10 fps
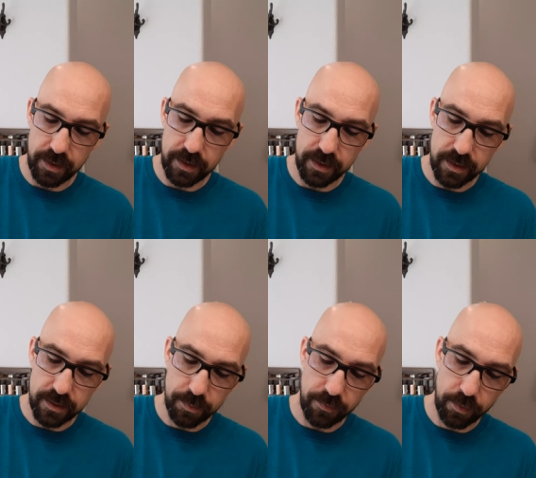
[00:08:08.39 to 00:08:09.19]
on any of
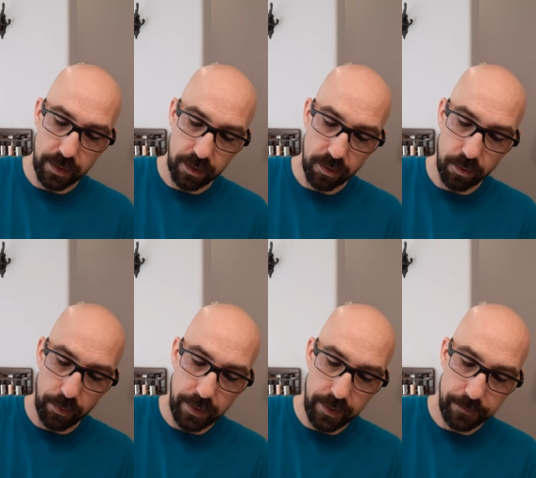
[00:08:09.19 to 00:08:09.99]
these before they go
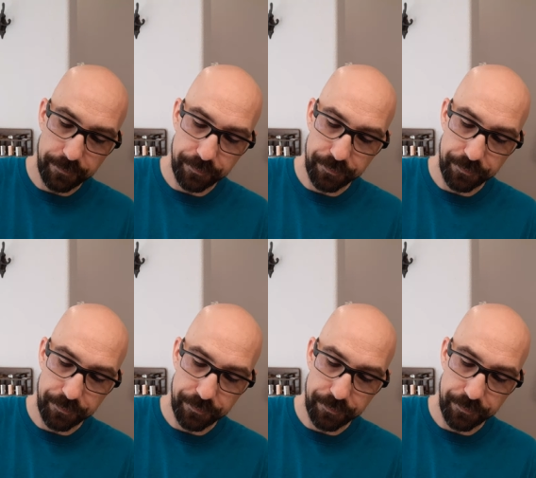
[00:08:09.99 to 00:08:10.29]
away.